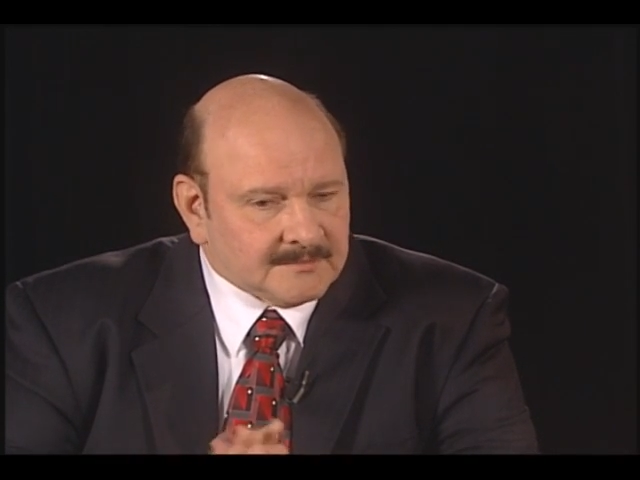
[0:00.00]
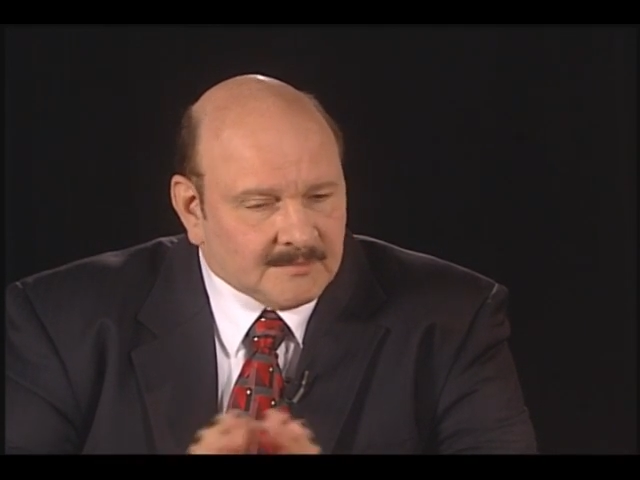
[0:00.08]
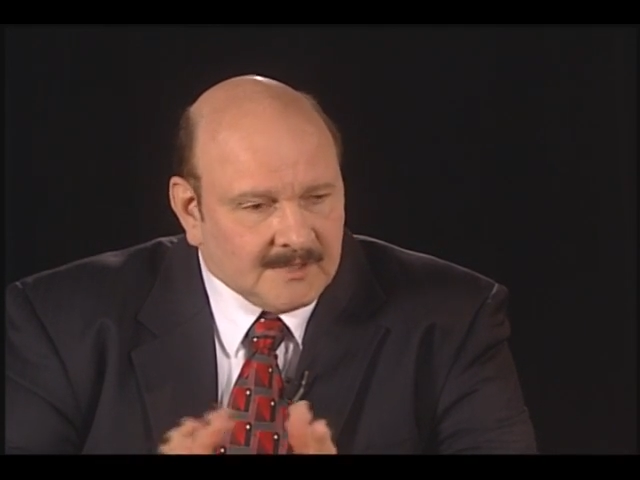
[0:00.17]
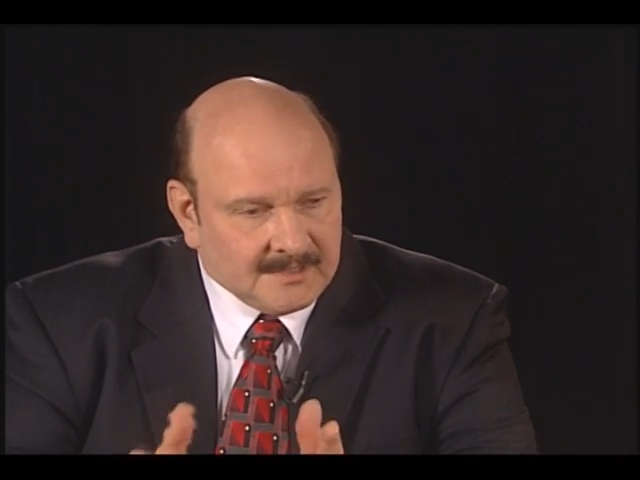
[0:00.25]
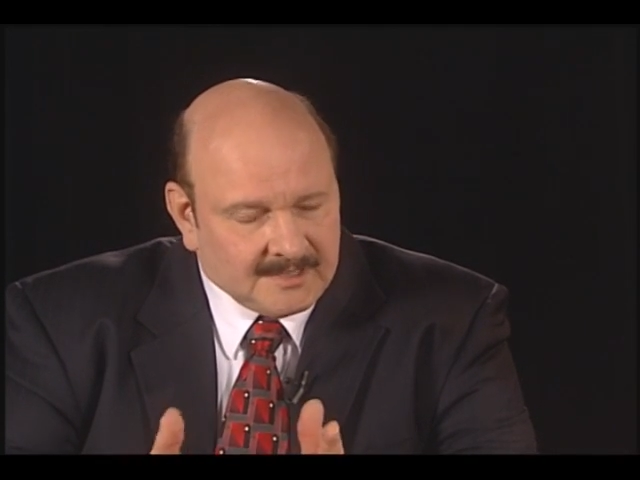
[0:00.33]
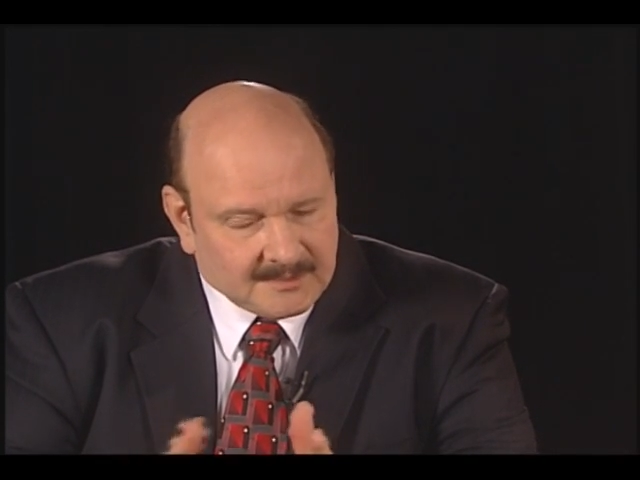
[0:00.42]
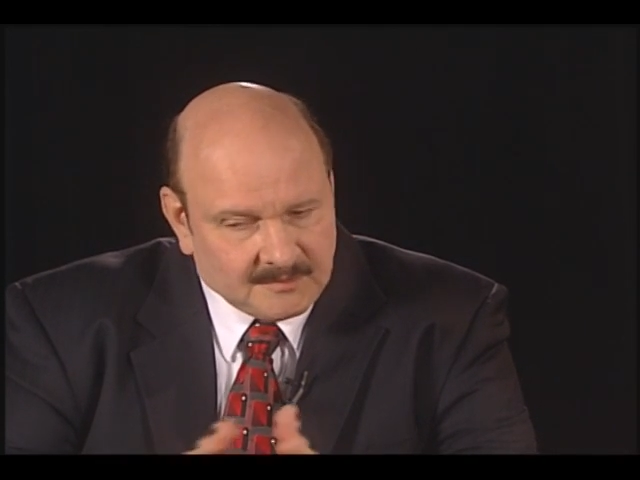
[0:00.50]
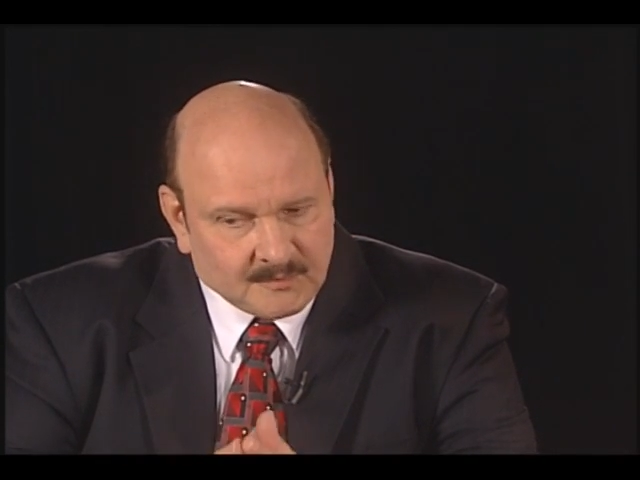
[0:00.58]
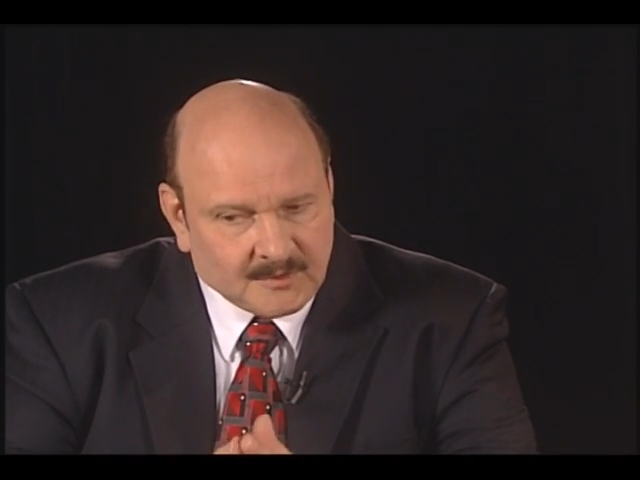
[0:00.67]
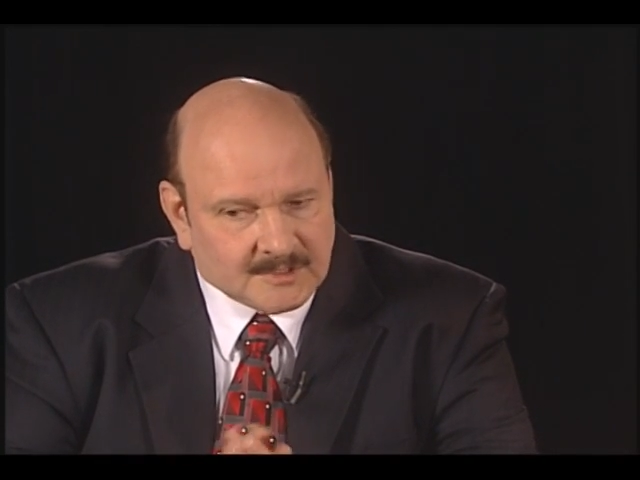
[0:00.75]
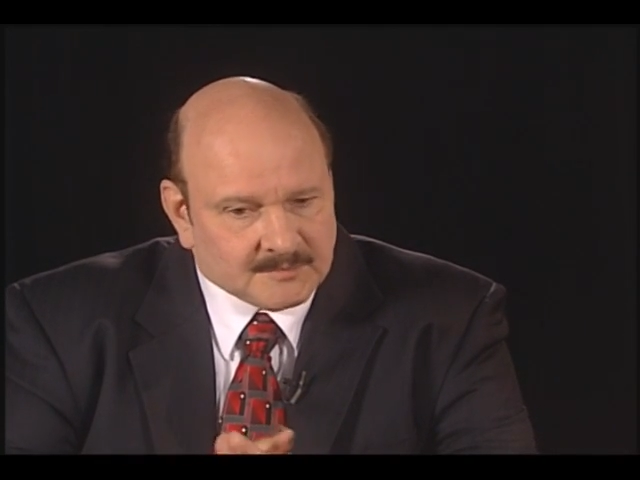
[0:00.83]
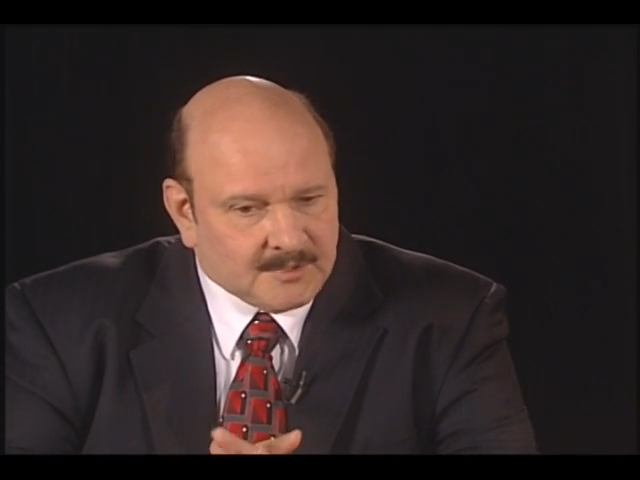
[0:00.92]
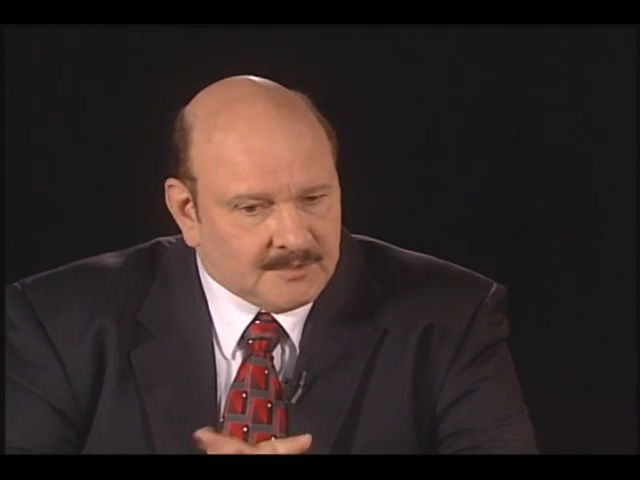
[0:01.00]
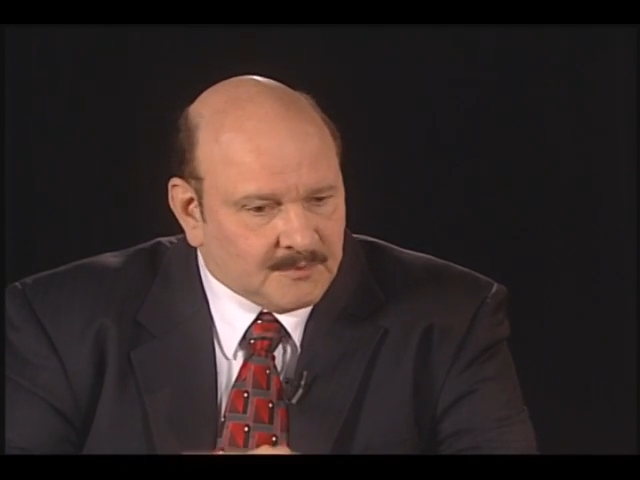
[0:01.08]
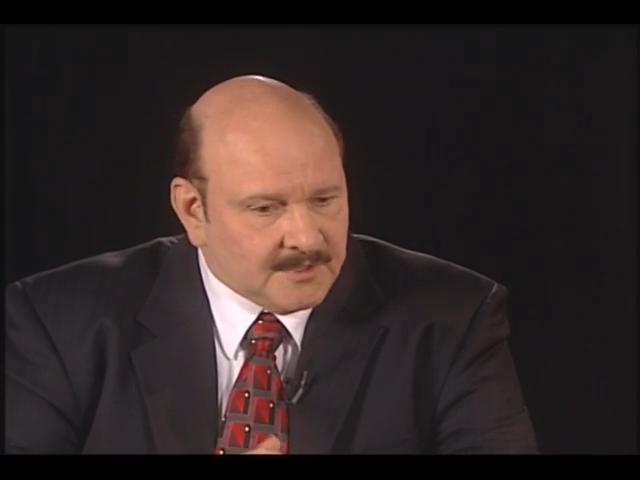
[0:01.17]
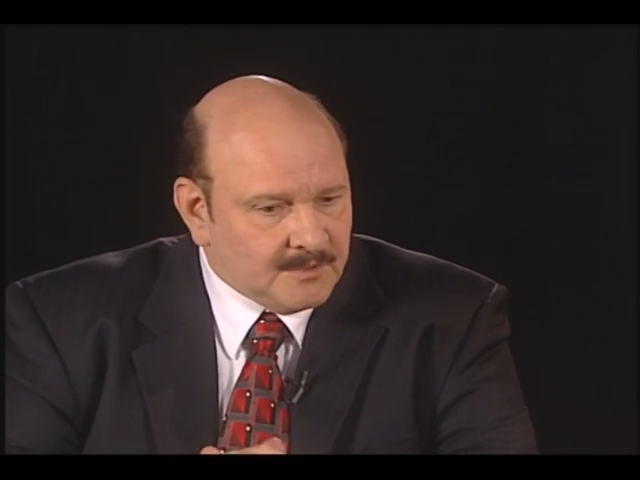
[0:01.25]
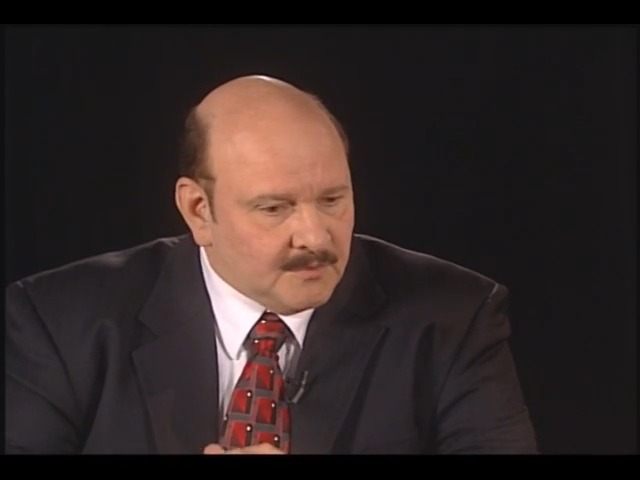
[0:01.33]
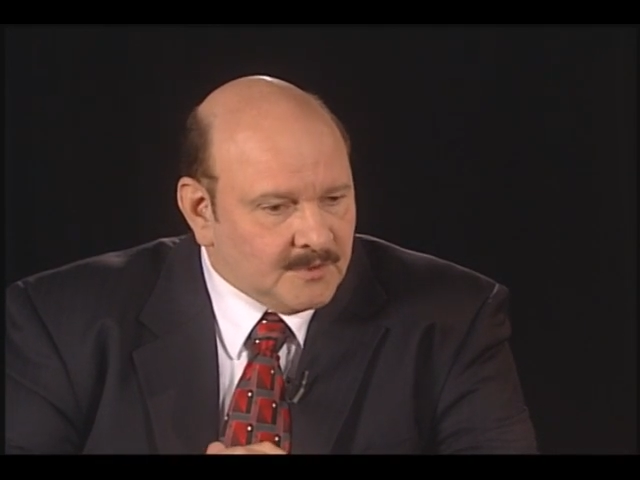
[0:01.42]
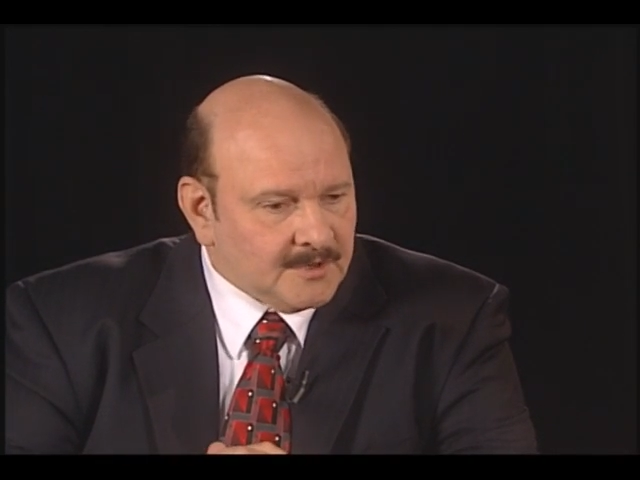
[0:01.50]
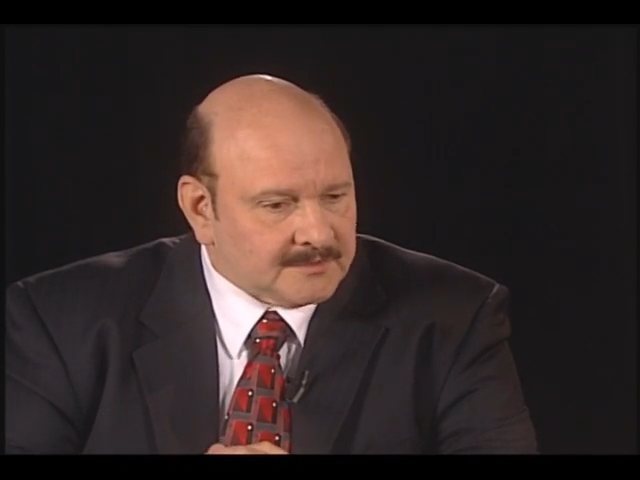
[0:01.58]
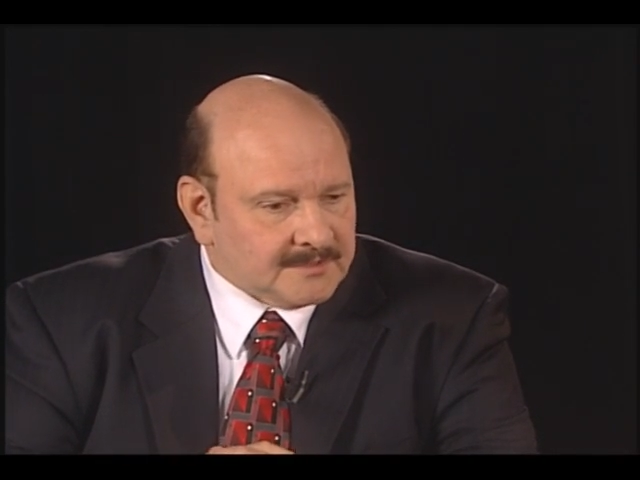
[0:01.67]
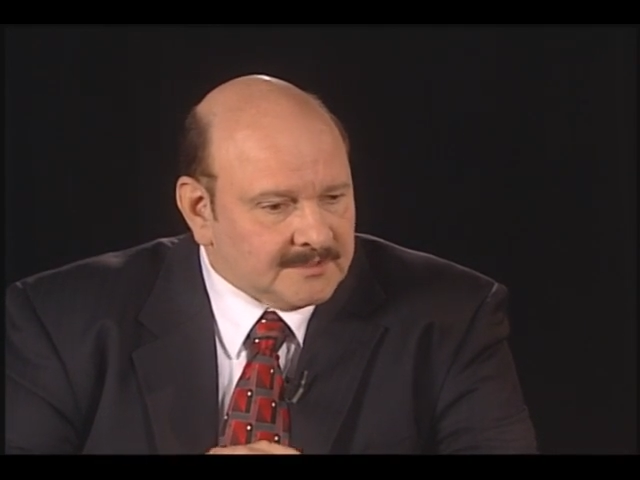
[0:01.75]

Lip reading: not your mortgage, but where you worked